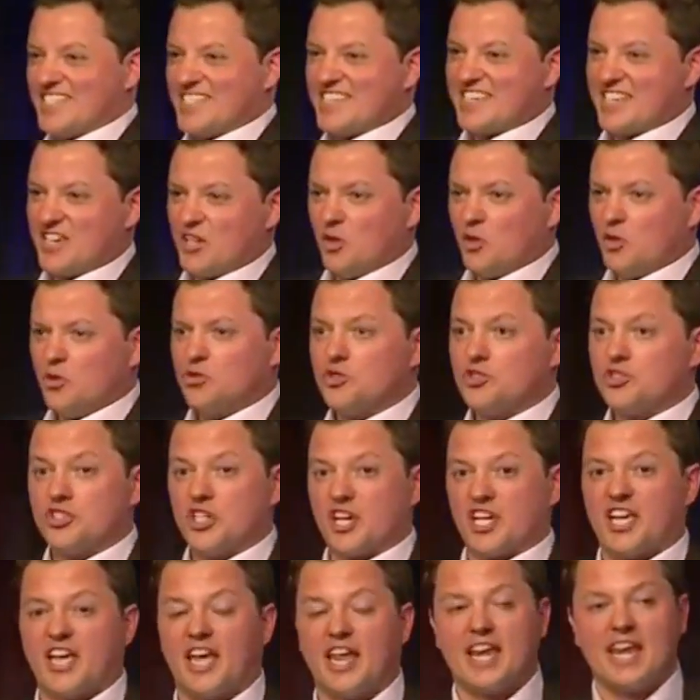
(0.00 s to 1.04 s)
skills,
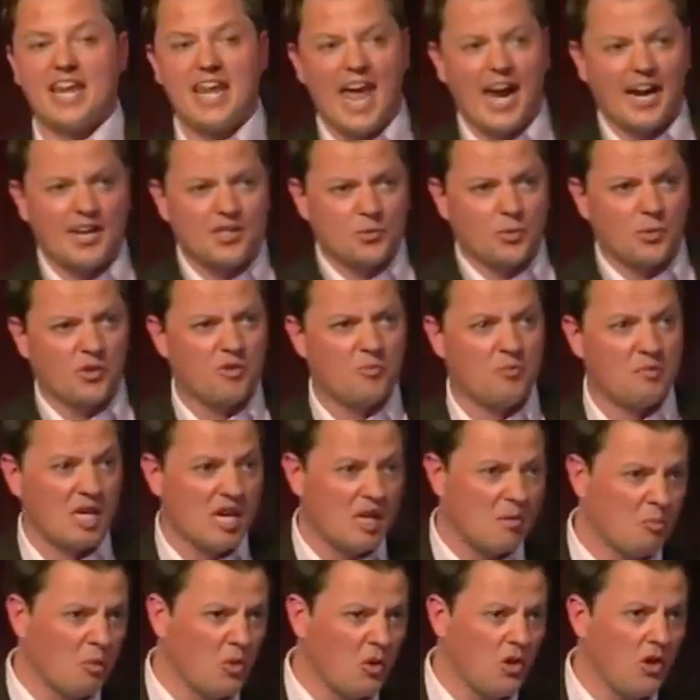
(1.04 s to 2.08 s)
to connect with
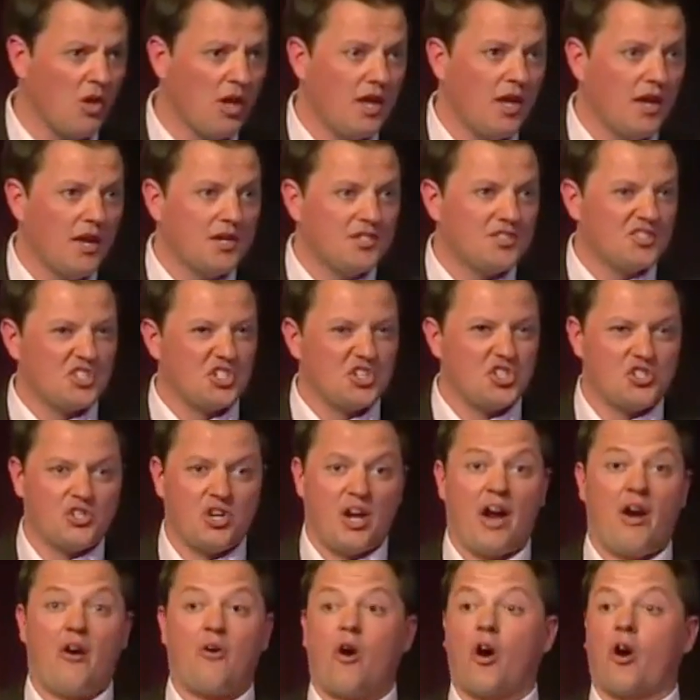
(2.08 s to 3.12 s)
people, to
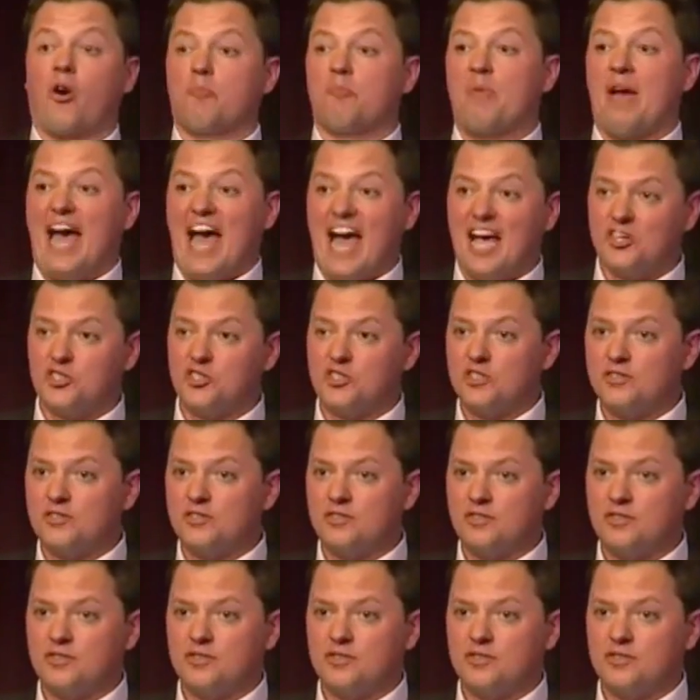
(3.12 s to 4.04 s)
share our passion.